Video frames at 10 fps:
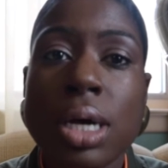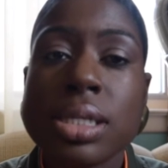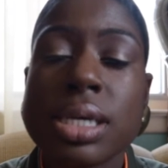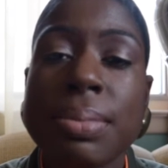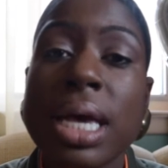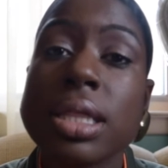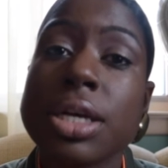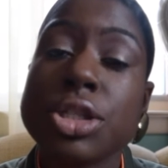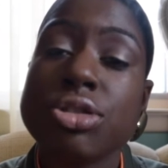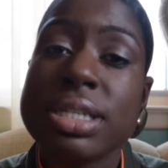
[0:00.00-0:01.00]
to make
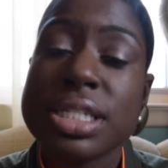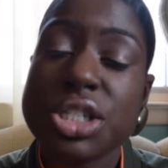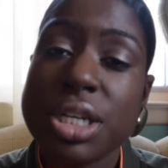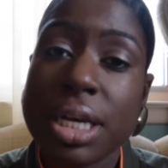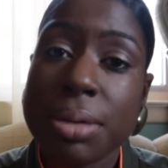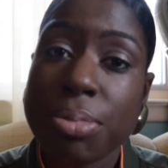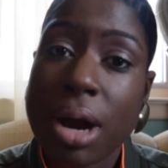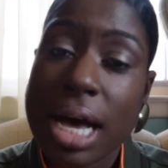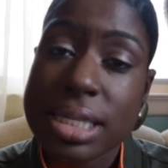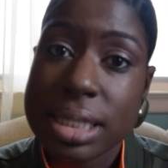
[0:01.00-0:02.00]
their transitioning
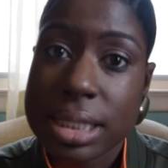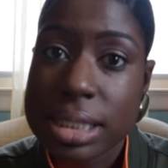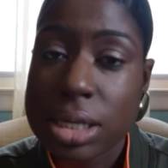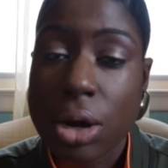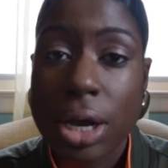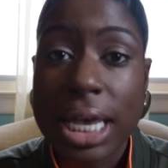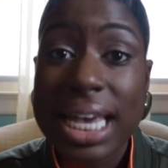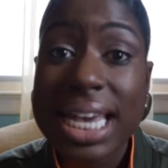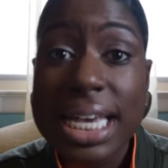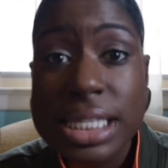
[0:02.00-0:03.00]
process
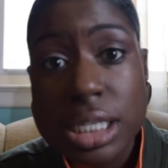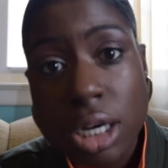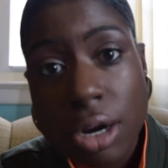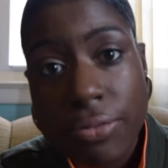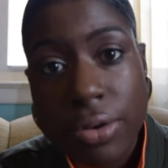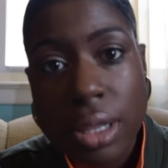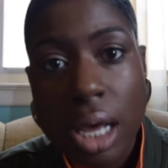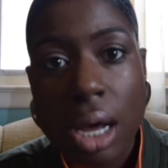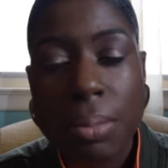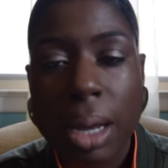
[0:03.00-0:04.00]
easier for
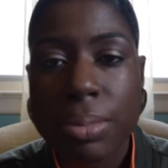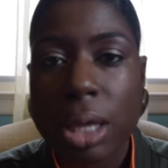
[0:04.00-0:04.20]
them.